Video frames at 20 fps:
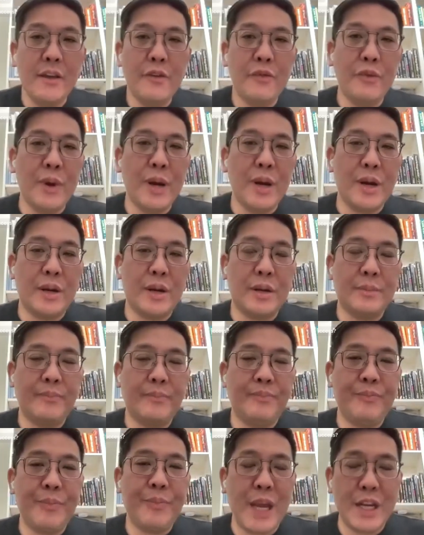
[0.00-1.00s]
where
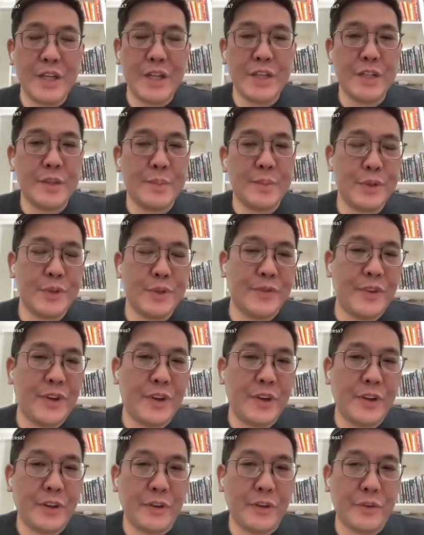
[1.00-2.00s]
patience,
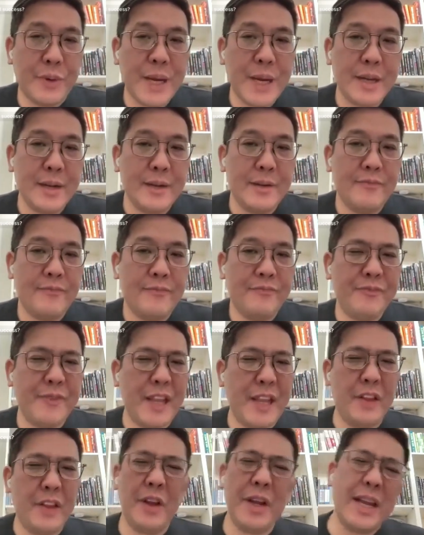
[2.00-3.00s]
perseverance, and grit,
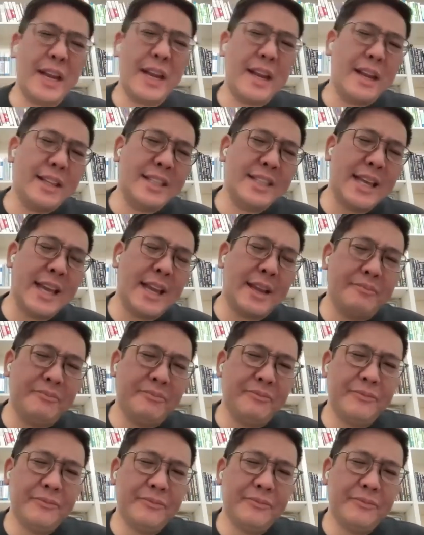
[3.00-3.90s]
they look at it and say,